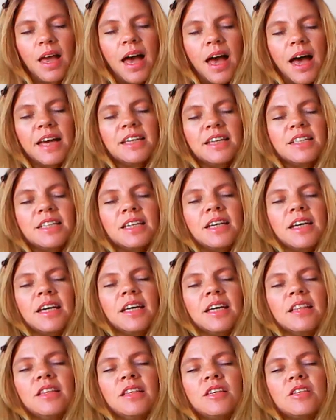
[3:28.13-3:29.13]
And
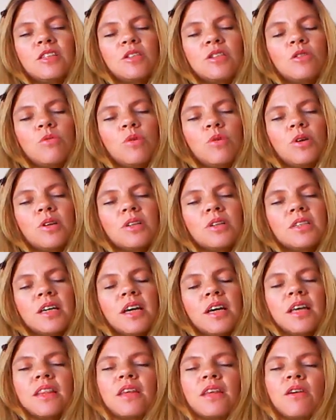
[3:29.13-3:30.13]
in this new world,
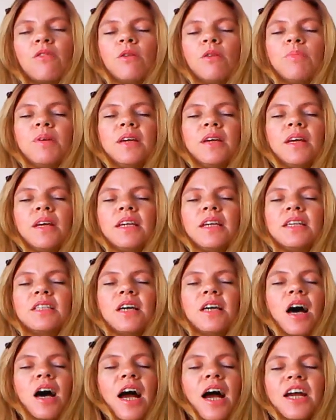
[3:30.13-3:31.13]
there will be an
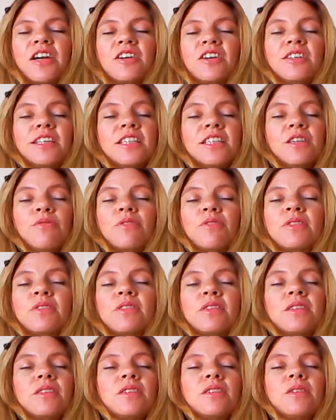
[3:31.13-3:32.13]
entirely different
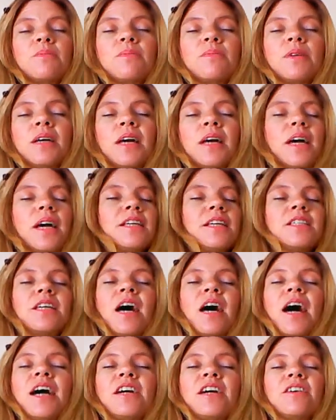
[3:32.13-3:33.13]
system, an
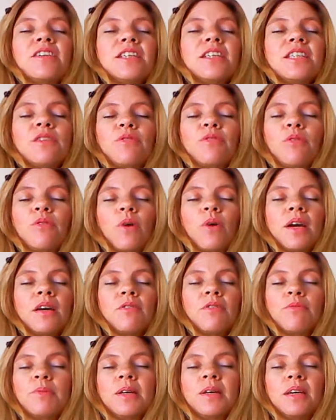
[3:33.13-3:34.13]
entirely different way
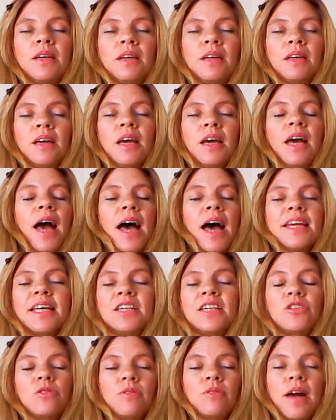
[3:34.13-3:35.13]
of being and
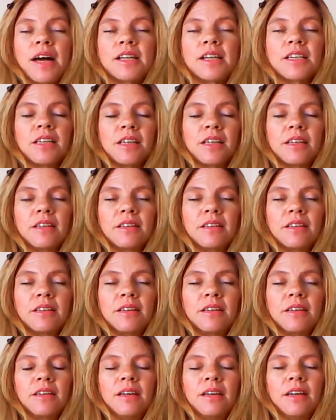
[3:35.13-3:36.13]
interacting.
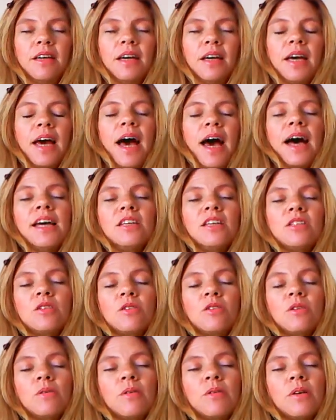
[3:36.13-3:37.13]
As
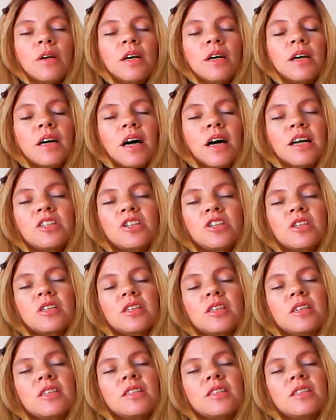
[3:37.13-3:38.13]
your
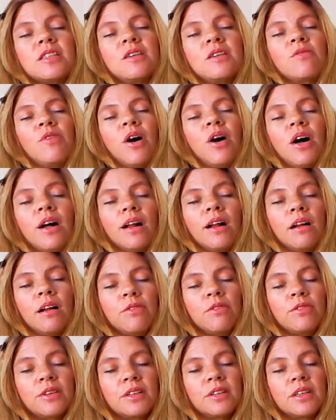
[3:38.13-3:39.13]
consciousness
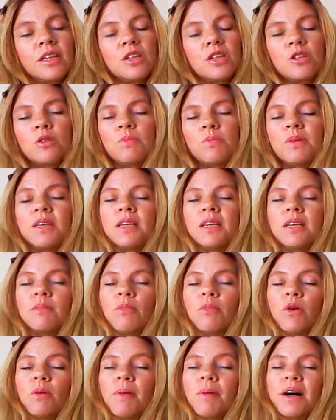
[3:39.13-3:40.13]
evolve to be
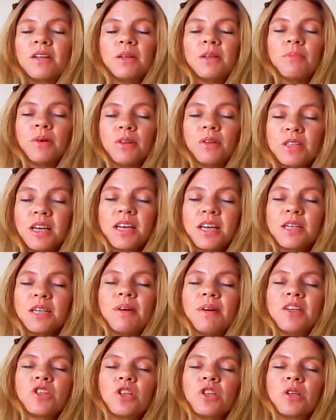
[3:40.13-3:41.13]
more
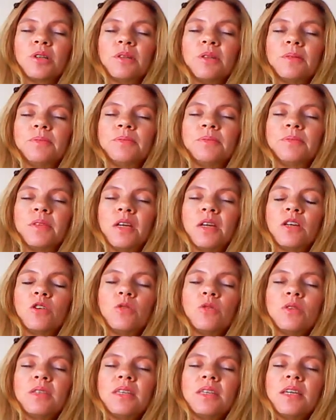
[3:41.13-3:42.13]
multidimensional, to
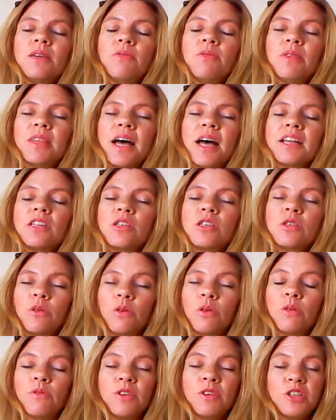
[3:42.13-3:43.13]
see with that
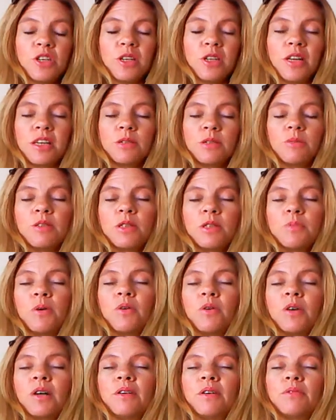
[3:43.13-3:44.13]
soul vision as we
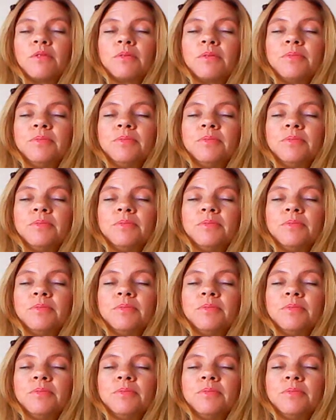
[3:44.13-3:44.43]
spoke of,